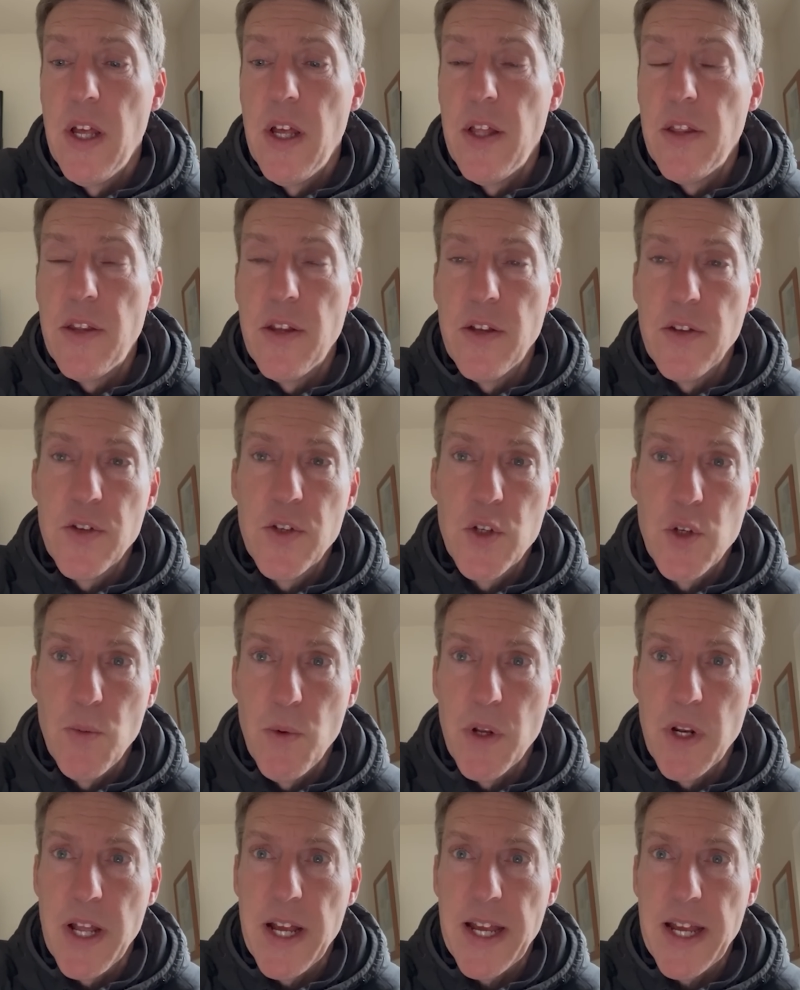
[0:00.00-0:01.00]
that
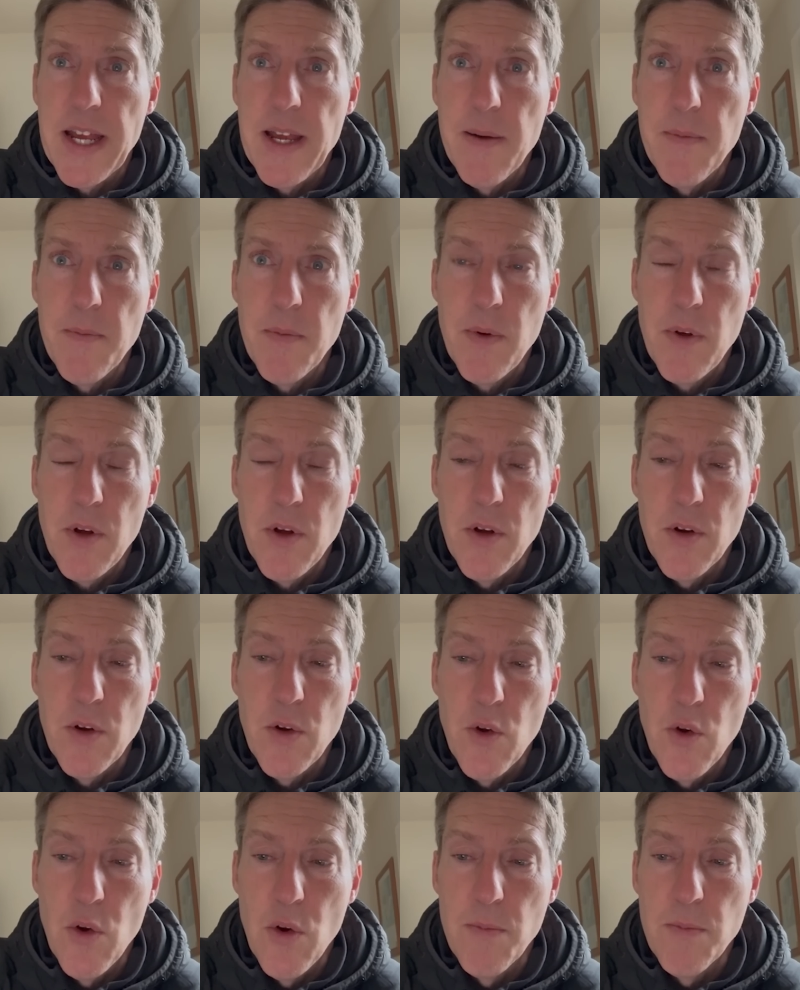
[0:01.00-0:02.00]
someone like him can
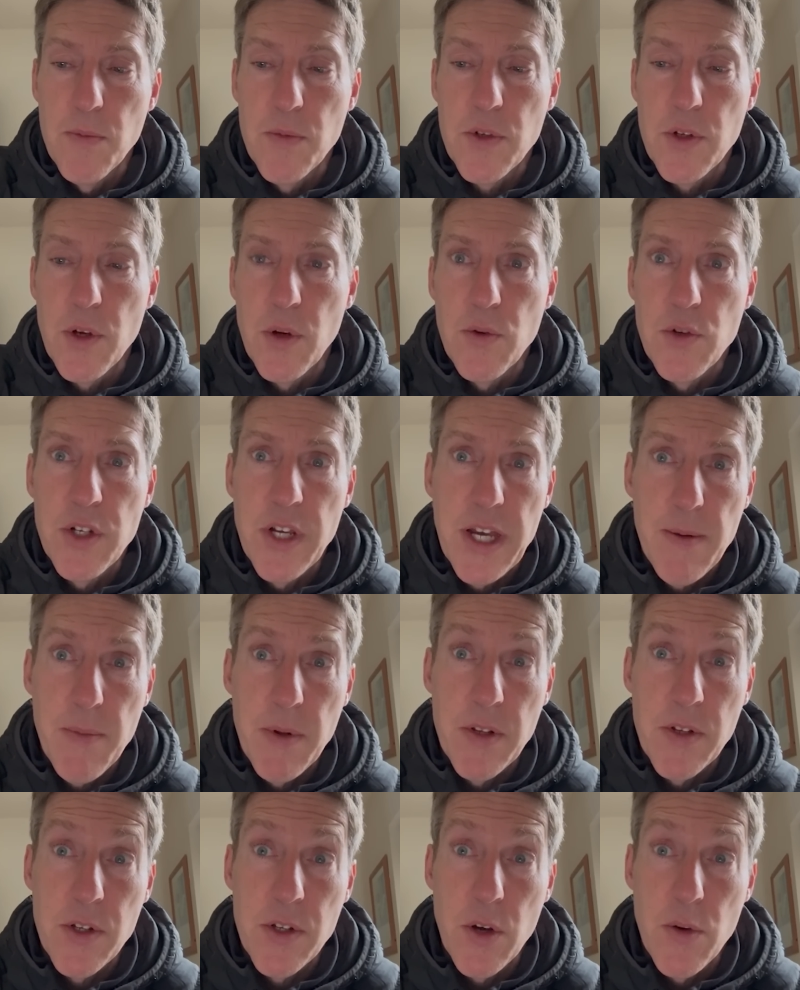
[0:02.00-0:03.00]
come so cheap
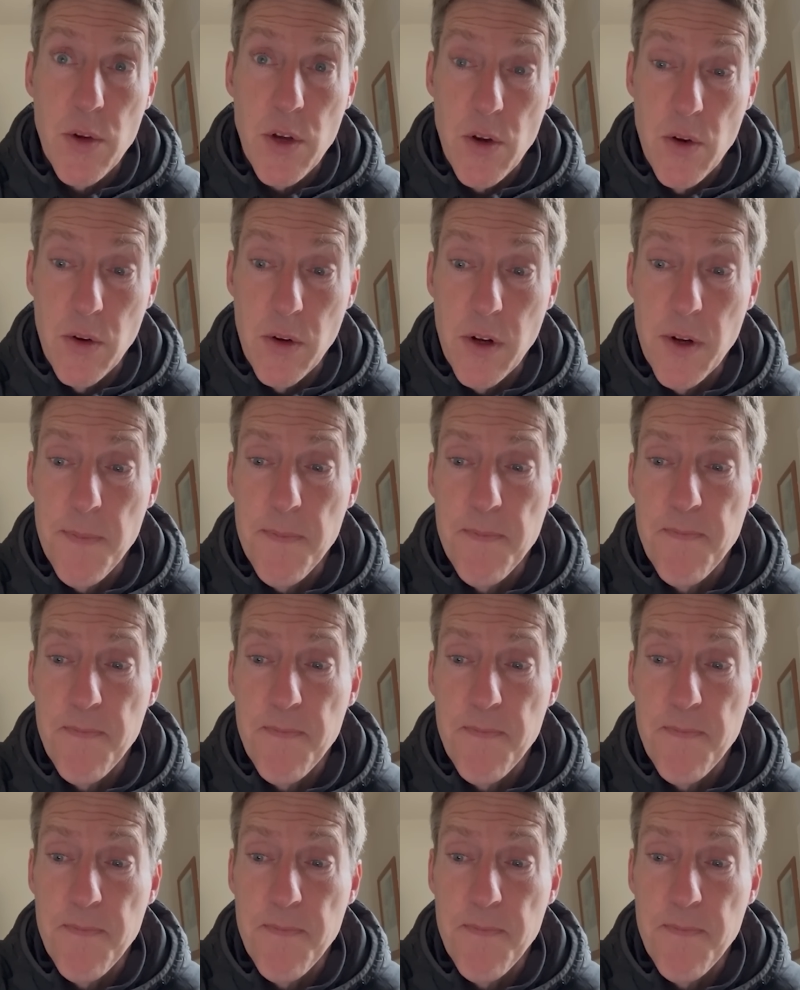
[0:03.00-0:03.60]
and so young